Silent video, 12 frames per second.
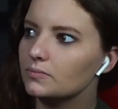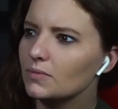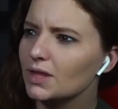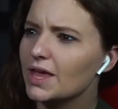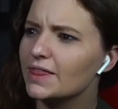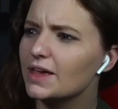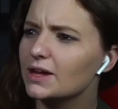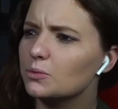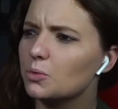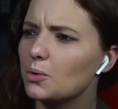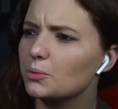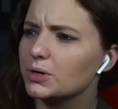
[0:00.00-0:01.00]
And then
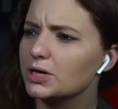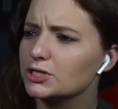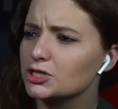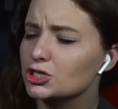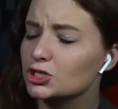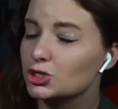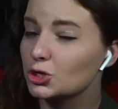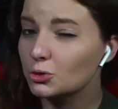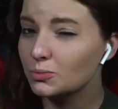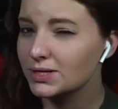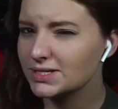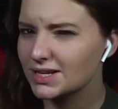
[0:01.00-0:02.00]
what we assume
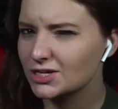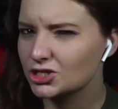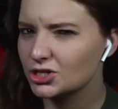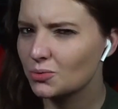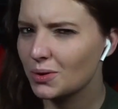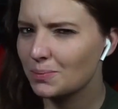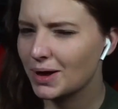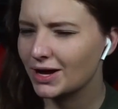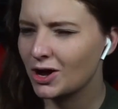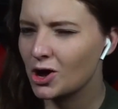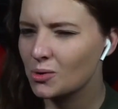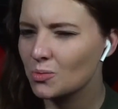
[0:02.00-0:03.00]
is that she went back
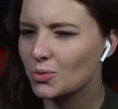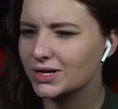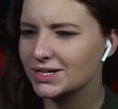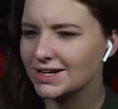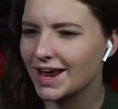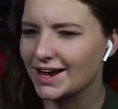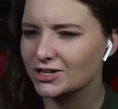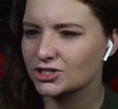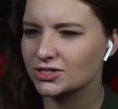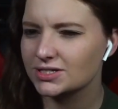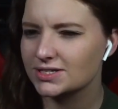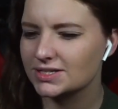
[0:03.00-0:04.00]
home. We didn't
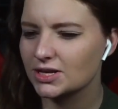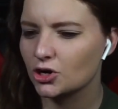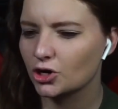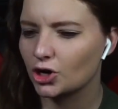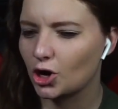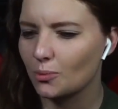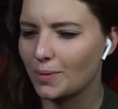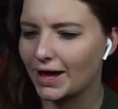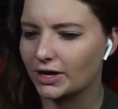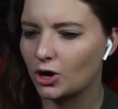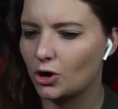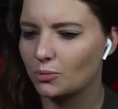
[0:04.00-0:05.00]
actually see her go
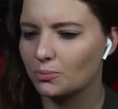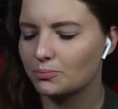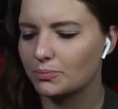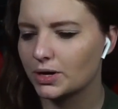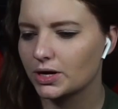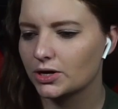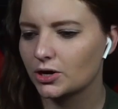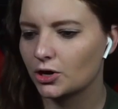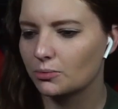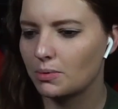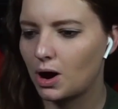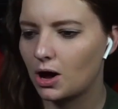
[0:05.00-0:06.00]
back home. But
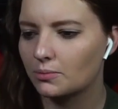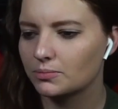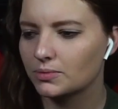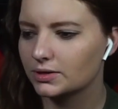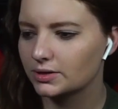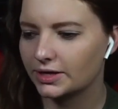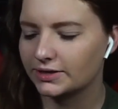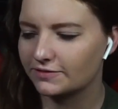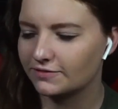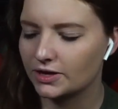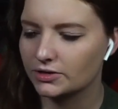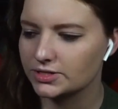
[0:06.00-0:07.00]
her mom, like the
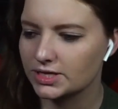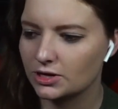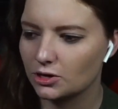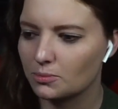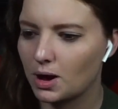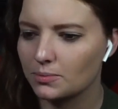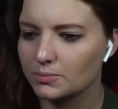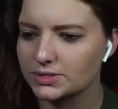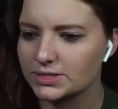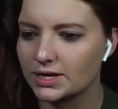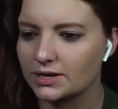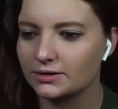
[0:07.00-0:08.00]
final scene, her mom was
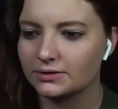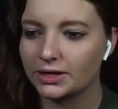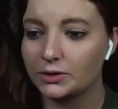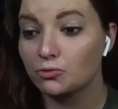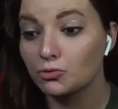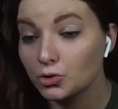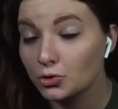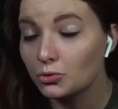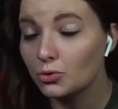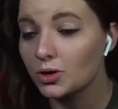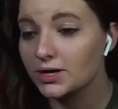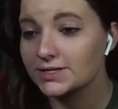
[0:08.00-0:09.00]
like, Rue,
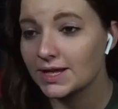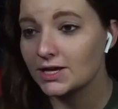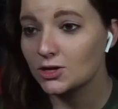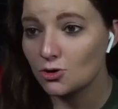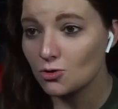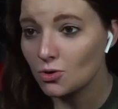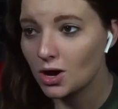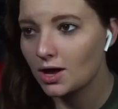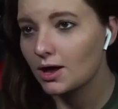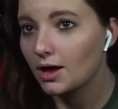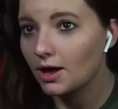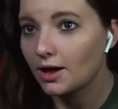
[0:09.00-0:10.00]
is that you?
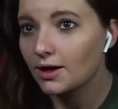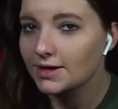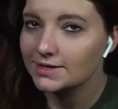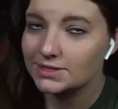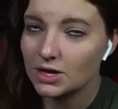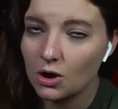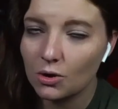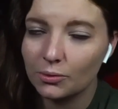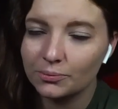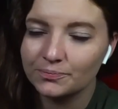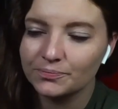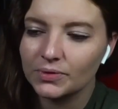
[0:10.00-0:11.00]
So
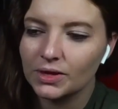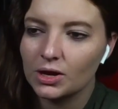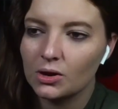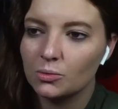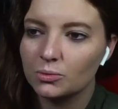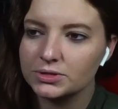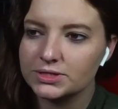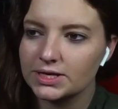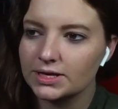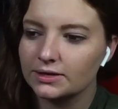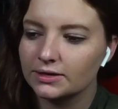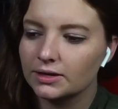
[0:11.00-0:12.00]
we'll see.